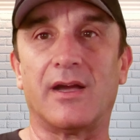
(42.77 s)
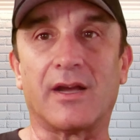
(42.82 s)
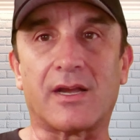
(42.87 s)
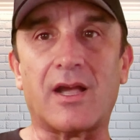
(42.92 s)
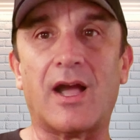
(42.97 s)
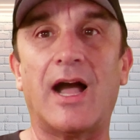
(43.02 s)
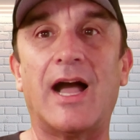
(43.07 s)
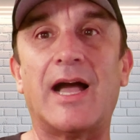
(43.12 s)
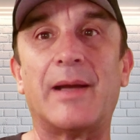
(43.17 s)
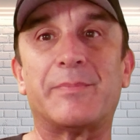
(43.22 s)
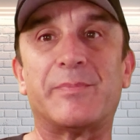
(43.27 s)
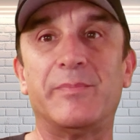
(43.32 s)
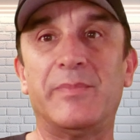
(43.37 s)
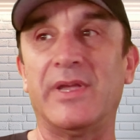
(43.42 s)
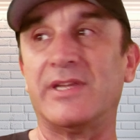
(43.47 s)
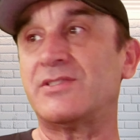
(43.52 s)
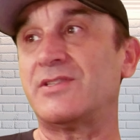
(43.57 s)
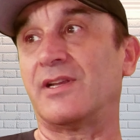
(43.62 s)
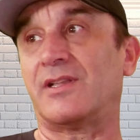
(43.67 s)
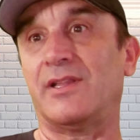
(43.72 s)
a cop
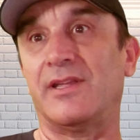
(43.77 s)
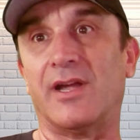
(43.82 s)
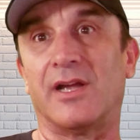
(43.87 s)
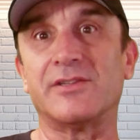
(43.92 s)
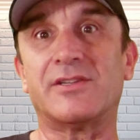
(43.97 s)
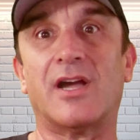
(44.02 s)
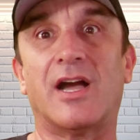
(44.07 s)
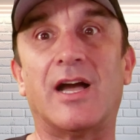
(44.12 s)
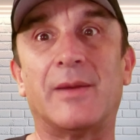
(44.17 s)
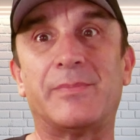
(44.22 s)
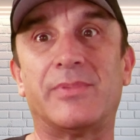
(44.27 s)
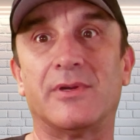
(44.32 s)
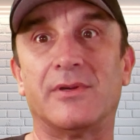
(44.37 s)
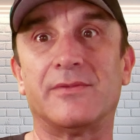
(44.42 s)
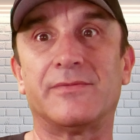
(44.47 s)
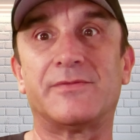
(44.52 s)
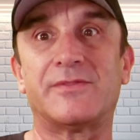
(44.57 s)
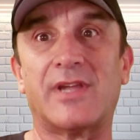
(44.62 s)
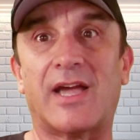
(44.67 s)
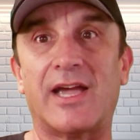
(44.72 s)
basically on top
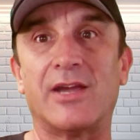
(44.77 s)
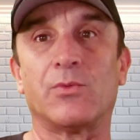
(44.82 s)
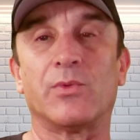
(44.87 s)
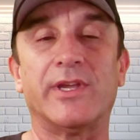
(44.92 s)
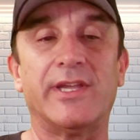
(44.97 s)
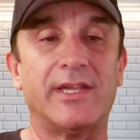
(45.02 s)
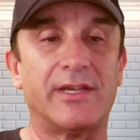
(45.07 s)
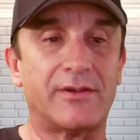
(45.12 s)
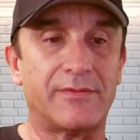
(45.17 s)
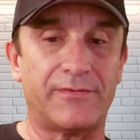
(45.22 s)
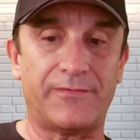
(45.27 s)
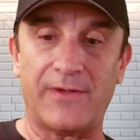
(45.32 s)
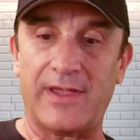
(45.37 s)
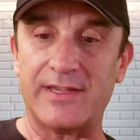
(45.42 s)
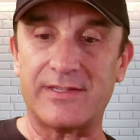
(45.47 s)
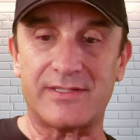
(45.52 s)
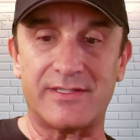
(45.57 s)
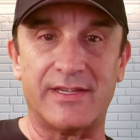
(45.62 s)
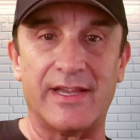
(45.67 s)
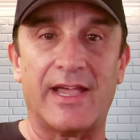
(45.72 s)
of Tyreek,
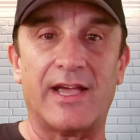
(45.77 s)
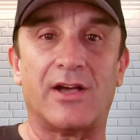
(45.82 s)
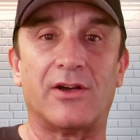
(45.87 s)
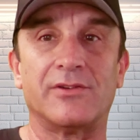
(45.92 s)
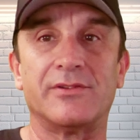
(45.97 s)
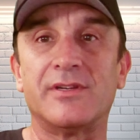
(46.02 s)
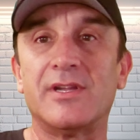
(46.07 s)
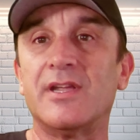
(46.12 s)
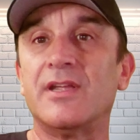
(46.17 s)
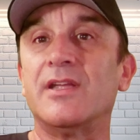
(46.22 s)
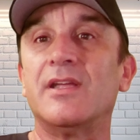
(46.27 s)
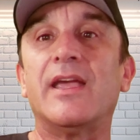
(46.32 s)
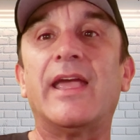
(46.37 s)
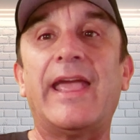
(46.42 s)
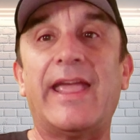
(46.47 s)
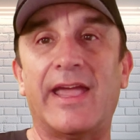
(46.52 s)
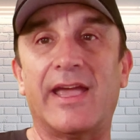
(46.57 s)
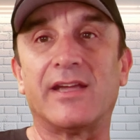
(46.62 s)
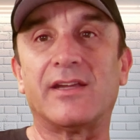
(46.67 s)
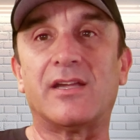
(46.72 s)
face down,
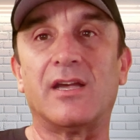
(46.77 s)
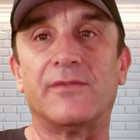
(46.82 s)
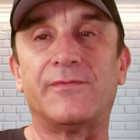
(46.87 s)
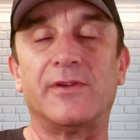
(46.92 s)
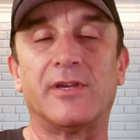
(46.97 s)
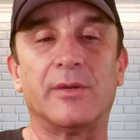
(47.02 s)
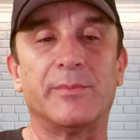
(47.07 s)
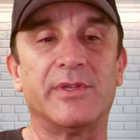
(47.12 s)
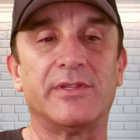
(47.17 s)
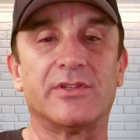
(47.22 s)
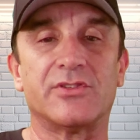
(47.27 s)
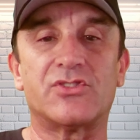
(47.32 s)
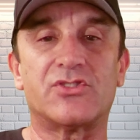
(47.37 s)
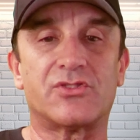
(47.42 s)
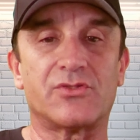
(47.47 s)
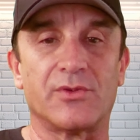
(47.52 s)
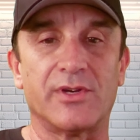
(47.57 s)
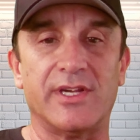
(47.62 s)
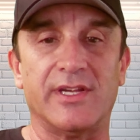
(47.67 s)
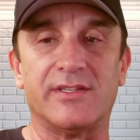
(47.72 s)
handcuffing him in the
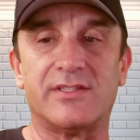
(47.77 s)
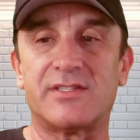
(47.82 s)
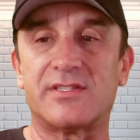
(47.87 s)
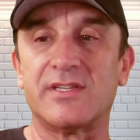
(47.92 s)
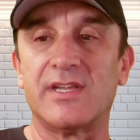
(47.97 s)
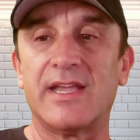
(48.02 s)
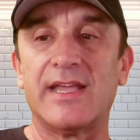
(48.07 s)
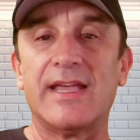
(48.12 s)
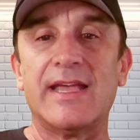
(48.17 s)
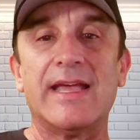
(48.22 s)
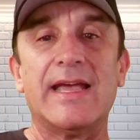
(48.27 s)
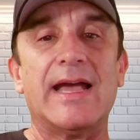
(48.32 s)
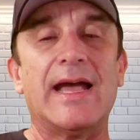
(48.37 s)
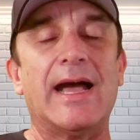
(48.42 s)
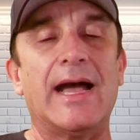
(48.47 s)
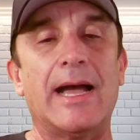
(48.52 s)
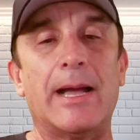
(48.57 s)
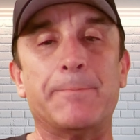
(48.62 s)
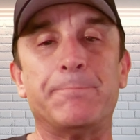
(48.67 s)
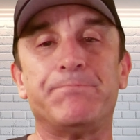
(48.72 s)
streets.
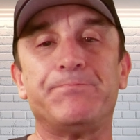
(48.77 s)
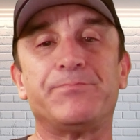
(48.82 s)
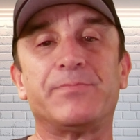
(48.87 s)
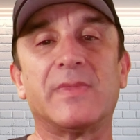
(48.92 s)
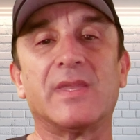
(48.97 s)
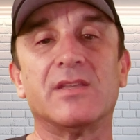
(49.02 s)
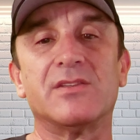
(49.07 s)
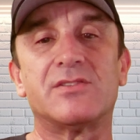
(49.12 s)
Um,